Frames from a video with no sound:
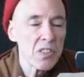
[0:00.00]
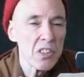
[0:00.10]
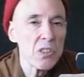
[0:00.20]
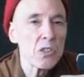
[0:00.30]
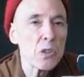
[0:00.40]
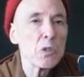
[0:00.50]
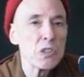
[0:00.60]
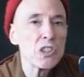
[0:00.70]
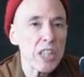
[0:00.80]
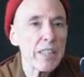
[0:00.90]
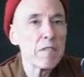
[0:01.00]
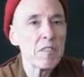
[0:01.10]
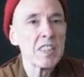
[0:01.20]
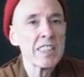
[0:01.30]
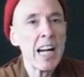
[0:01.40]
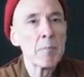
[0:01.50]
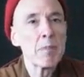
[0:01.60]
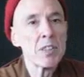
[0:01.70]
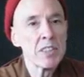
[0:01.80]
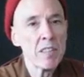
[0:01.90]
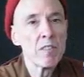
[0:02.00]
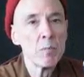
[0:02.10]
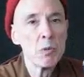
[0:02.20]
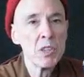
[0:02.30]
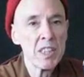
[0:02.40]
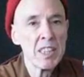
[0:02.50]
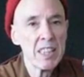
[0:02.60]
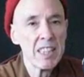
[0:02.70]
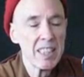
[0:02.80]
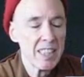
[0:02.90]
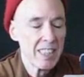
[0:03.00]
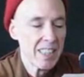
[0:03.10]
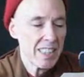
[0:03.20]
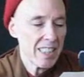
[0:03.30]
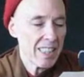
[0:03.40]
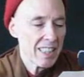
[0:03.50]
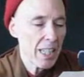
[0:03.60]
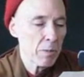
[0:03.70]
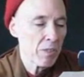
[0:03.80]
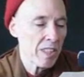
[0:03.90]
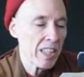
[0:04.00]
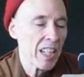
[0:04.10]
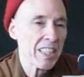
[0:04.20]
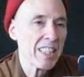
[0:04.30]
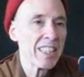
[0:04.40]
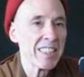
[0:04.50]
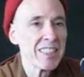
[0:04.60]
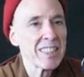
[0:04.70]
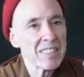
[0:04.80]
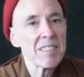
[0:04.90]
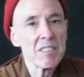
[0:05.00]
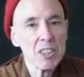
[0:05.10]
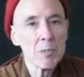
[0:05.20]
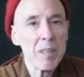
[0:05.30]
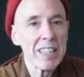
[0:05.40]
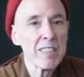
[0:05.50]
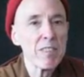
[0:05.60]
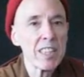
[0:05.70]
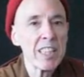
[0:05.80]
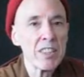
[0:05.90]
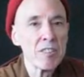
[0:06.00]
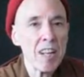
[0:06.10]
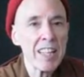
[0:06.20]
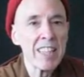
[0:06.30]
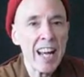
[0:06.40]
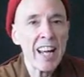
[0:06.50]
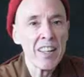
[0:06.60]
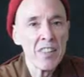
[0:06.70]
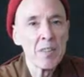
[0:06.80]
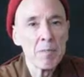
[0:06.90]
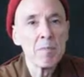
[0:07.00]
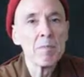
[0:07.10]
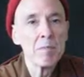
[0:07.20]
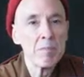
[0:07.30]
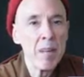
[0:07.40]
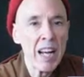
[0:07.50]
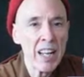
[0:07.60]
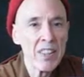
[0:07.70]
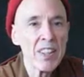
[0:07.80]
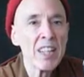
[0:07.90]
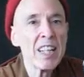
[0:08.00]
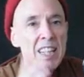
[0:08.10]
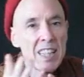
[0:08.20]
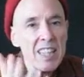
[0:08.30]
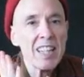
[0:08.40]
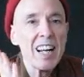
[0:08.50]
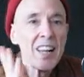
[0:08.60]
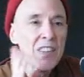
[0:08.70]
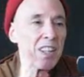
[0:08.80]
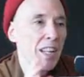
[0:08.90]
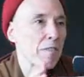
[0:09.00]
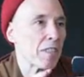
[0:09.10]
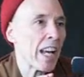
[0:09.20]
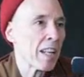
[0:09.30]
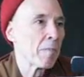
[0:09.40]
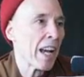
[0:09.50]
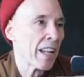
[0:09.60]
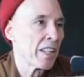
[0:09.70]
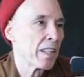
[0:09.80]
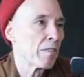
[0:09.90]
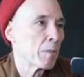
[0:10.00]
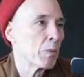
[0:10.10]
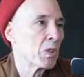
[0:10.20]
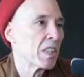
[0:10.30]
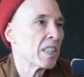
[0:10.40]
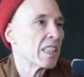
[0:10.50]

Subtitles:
the 2 chief disciples of the Buddha. They were regarded as respectively the right-hand man and the left-hand man of the Buddha.